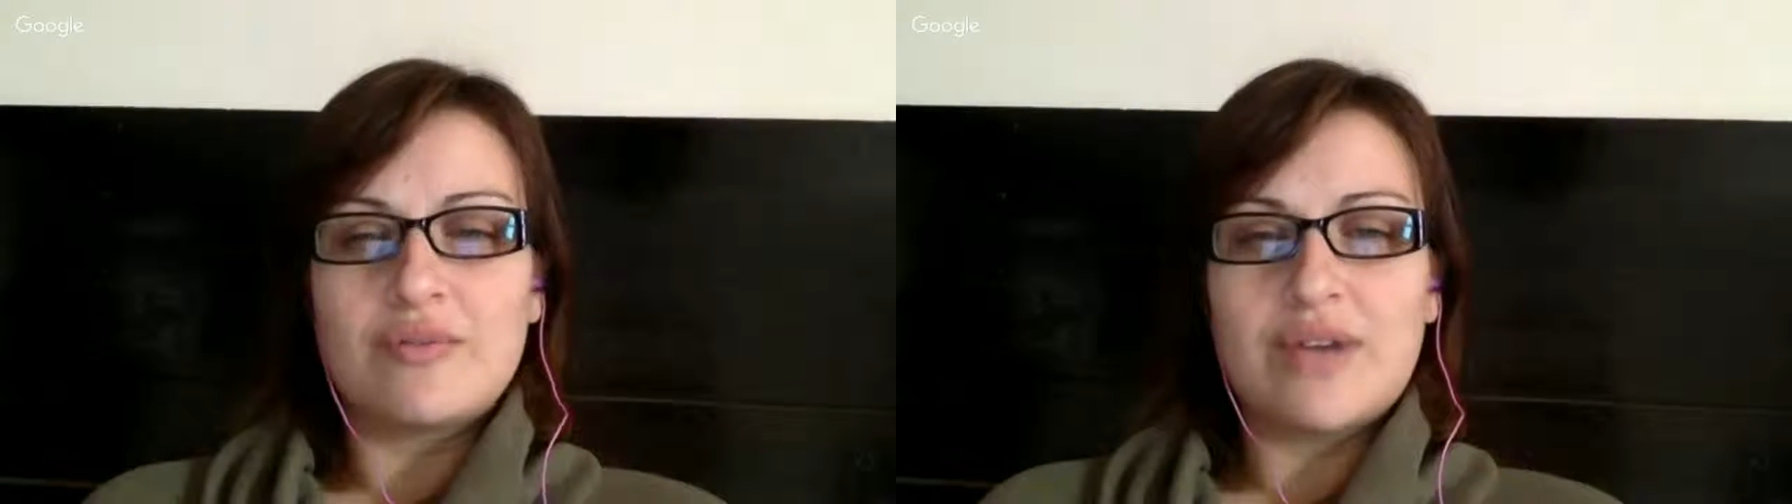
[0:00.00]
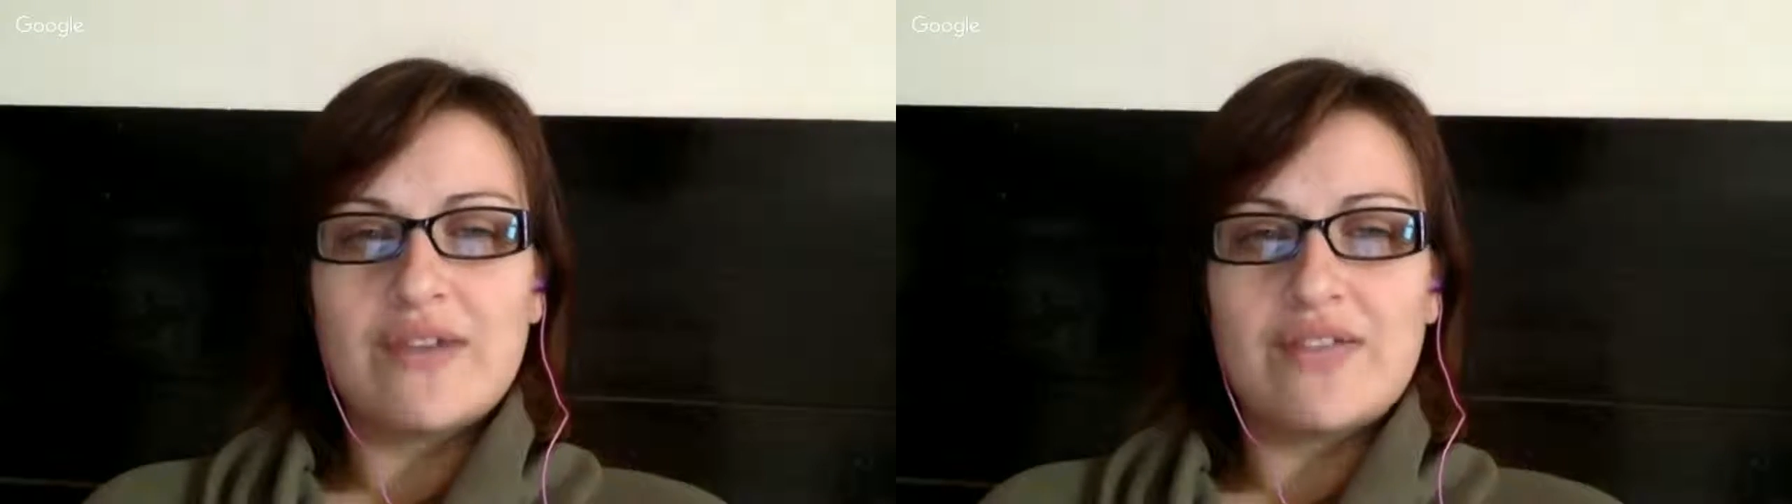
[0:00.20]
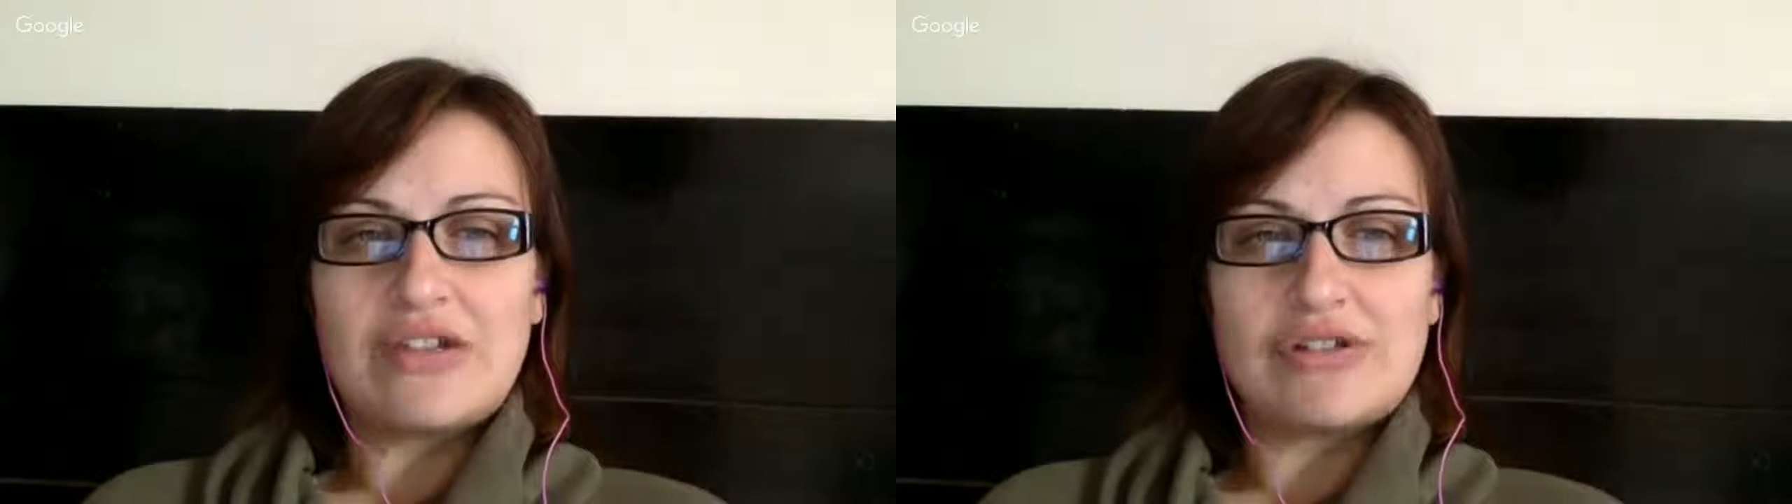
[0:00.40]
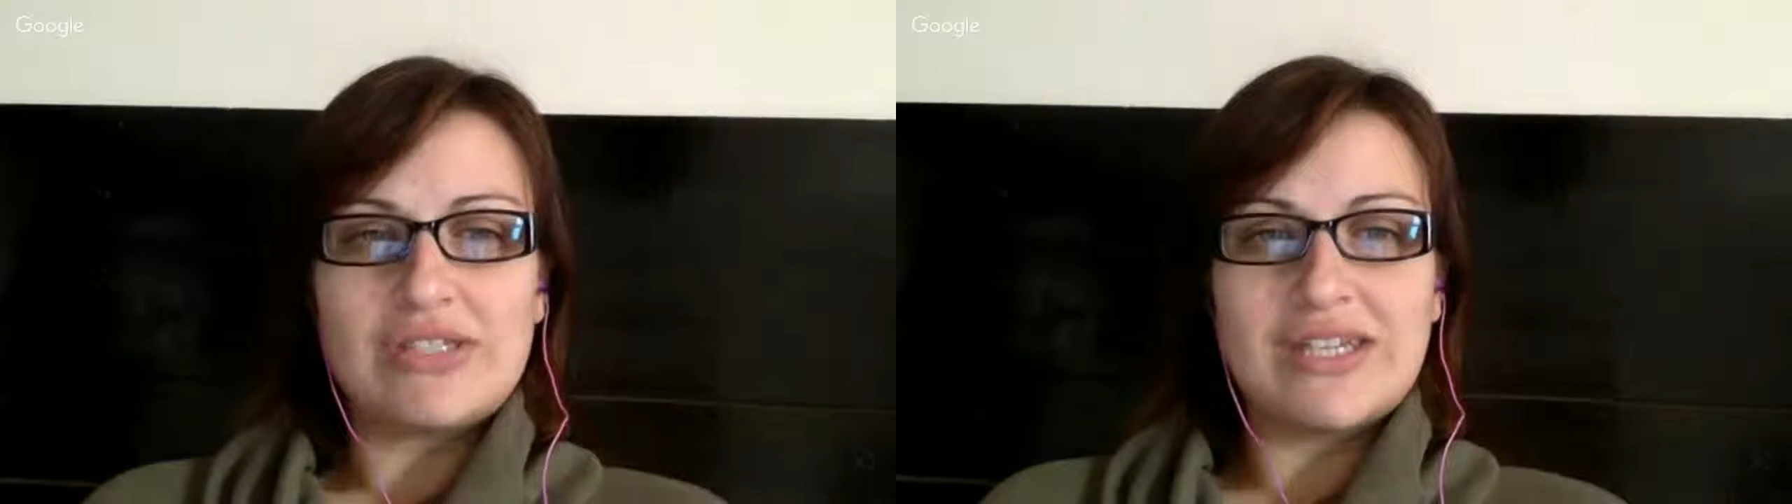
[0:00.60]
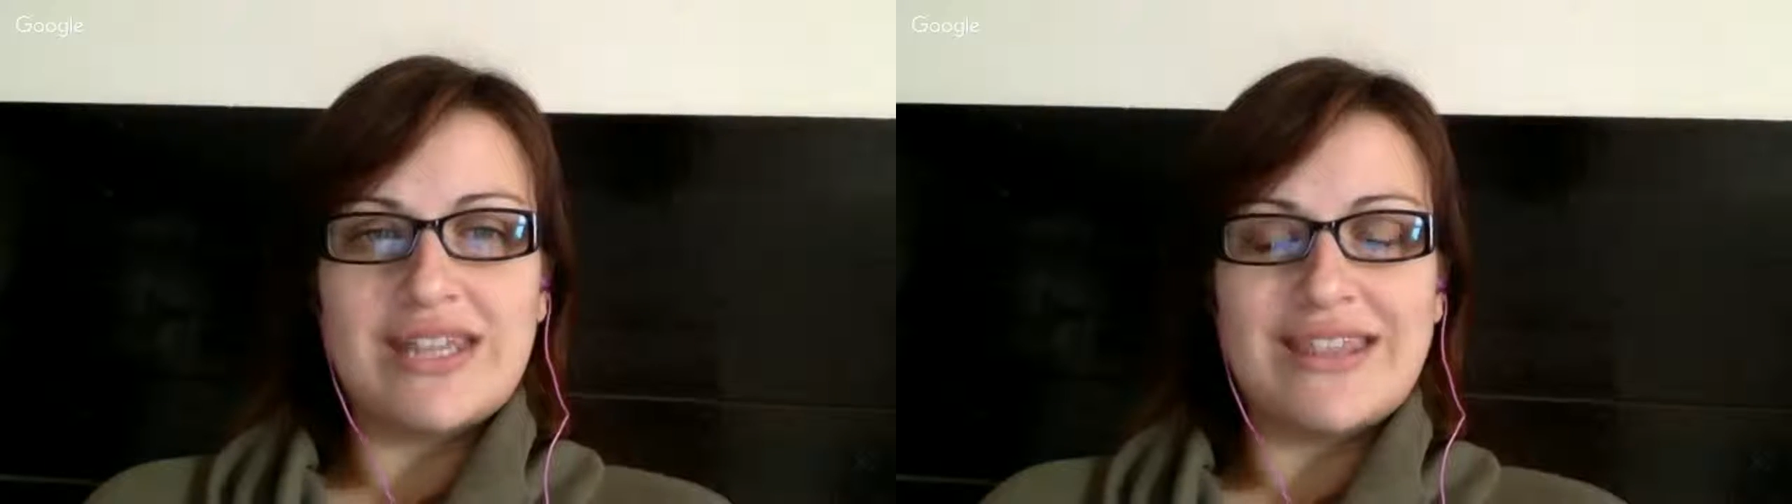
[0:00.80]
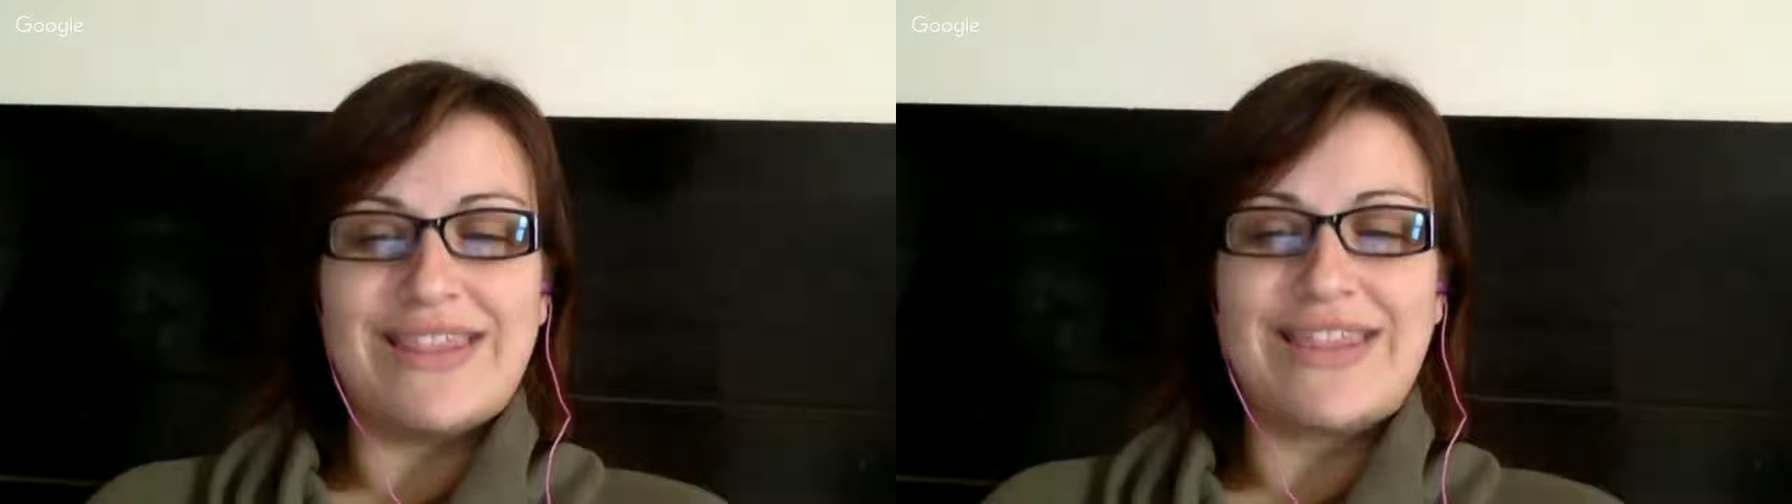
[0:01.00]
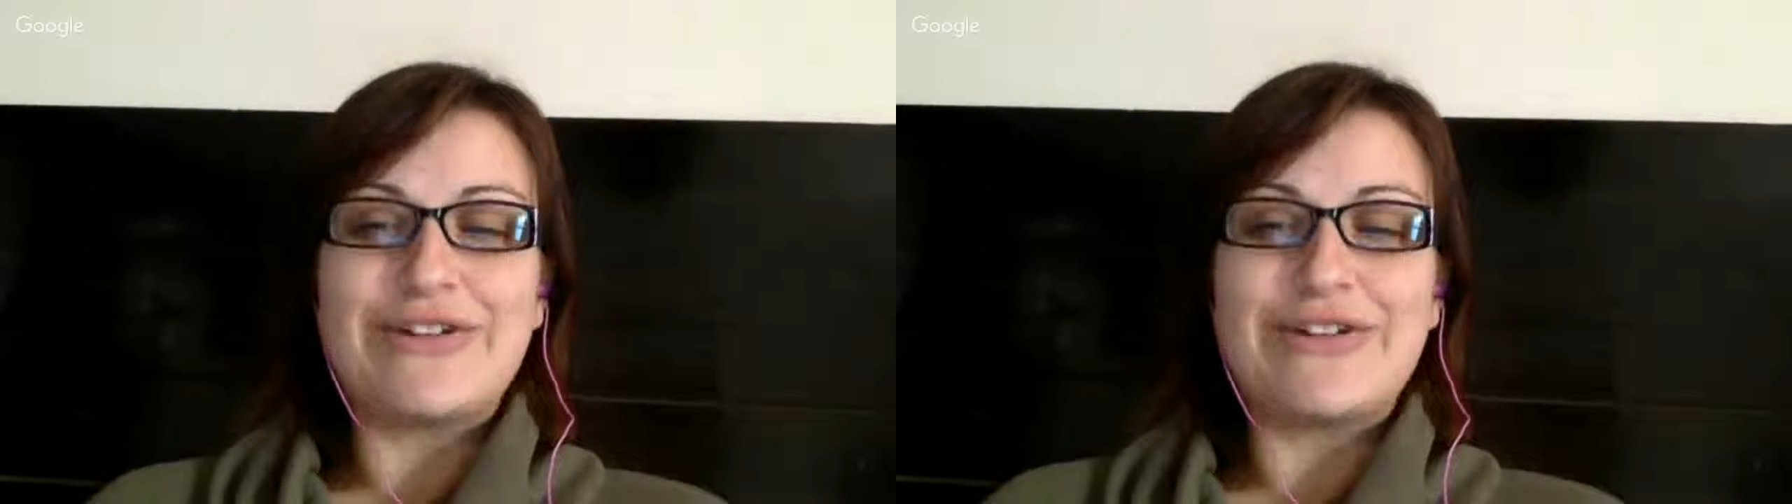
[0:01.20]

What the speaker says: kind of interested, and then they